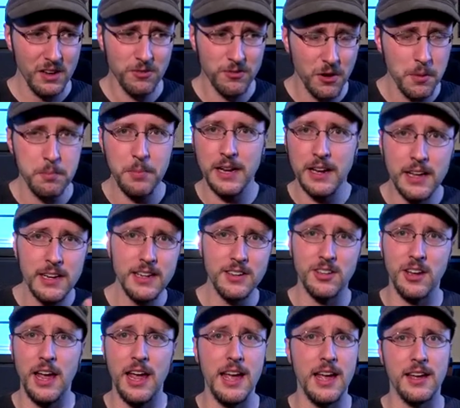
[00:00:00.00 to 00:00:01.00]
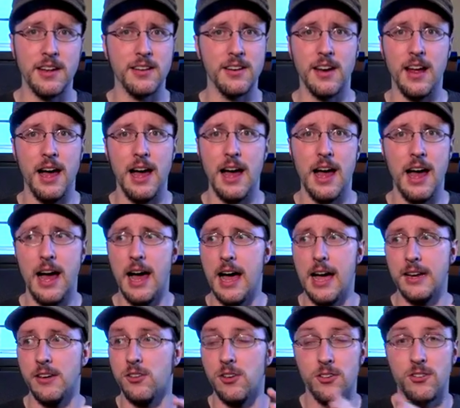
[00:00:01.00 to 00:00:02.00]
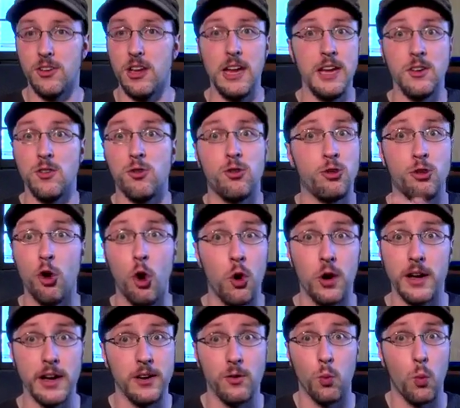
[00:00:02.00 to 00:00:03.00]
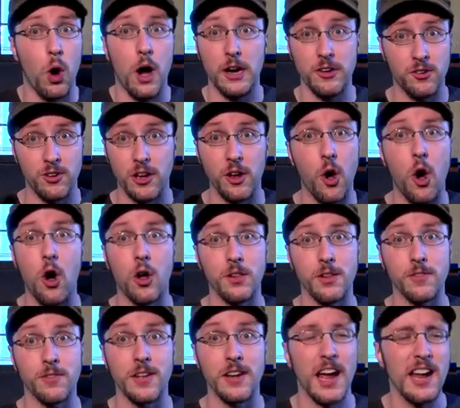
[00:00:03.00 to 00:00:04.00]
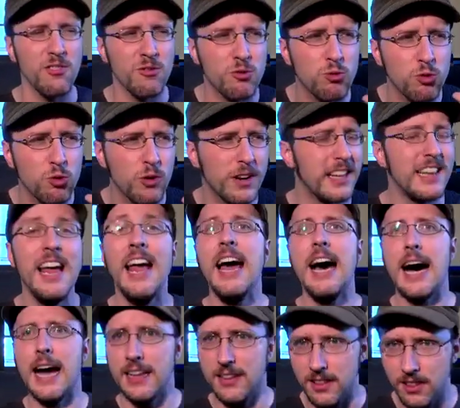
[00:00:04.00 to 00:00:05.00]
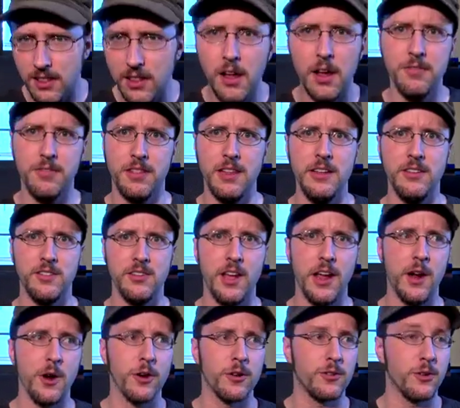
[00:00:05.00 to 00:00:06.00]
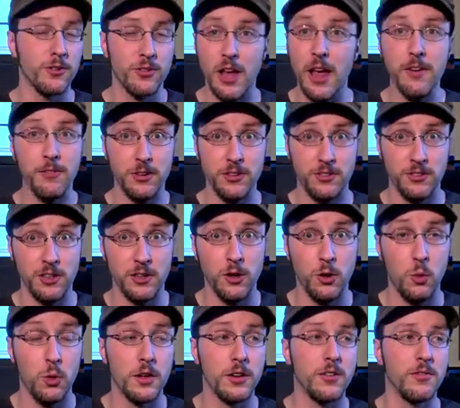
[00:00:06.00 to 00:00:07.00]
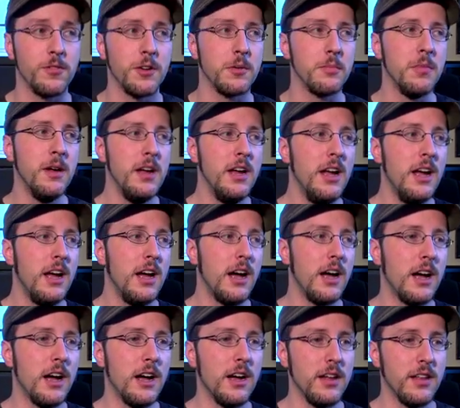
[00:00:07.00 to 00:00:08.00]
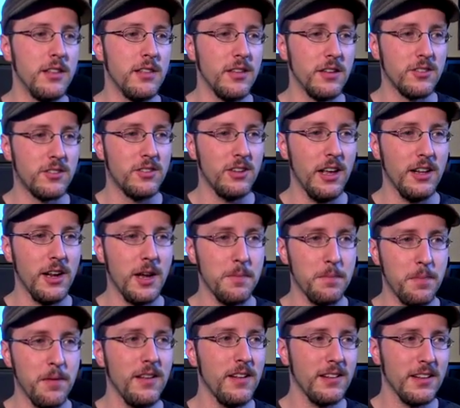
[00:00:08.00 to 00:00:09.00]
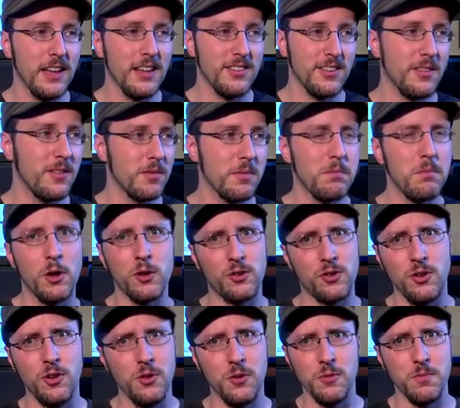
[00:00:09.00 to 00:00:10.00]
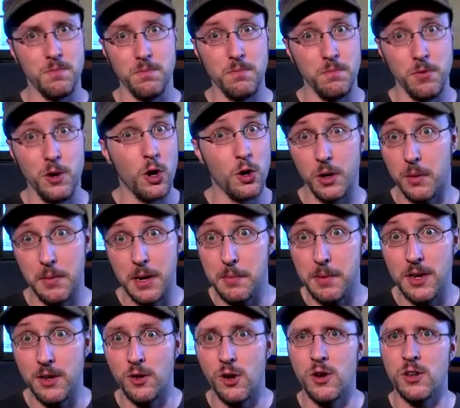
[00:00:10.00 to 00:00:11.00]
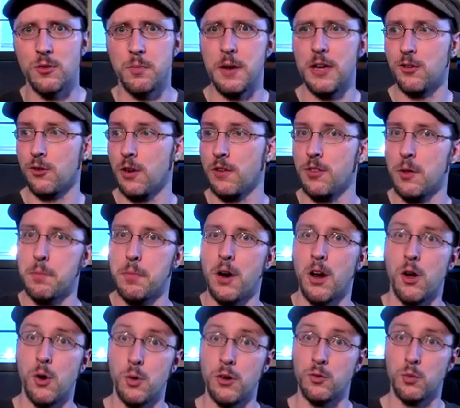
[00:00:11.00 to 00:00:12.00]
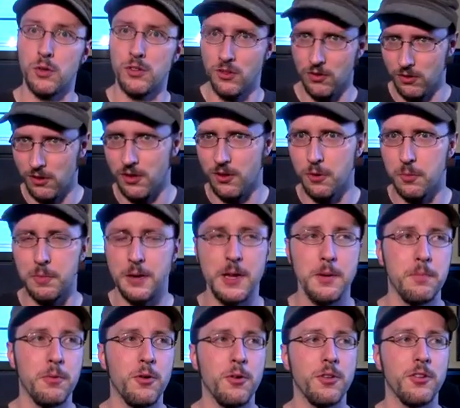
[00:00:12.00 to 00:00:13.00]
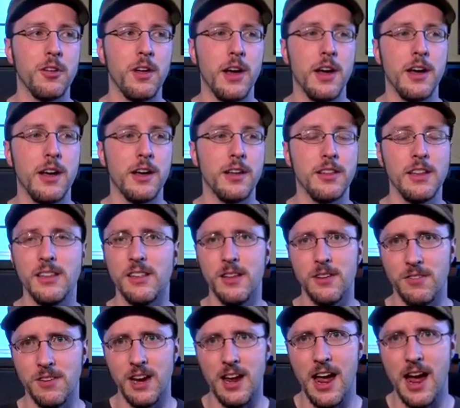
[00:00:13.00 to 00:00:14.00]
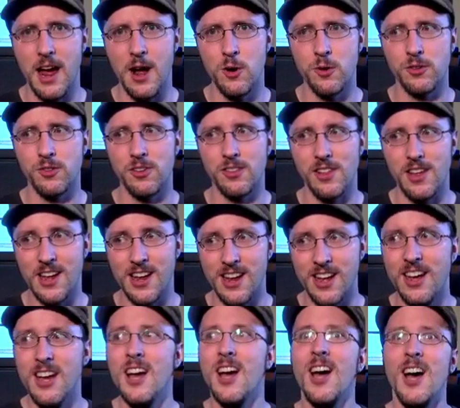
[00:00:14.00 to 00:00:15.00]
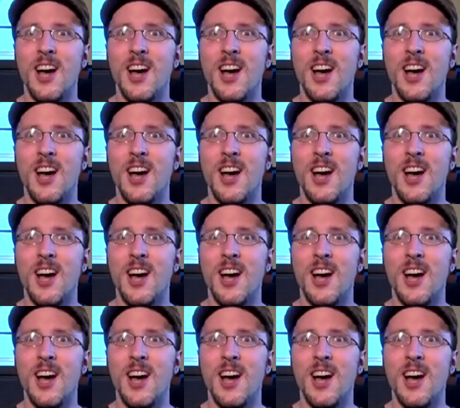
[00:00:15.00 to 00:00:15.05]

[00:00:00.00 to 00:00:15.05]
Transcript: from beginning to end, I just enjoyed watching all of it. I love these characters, every single one of them. The setup, like most of you know, or maybe you don't, it's based off The Borrowers, which is little people that live in a house and they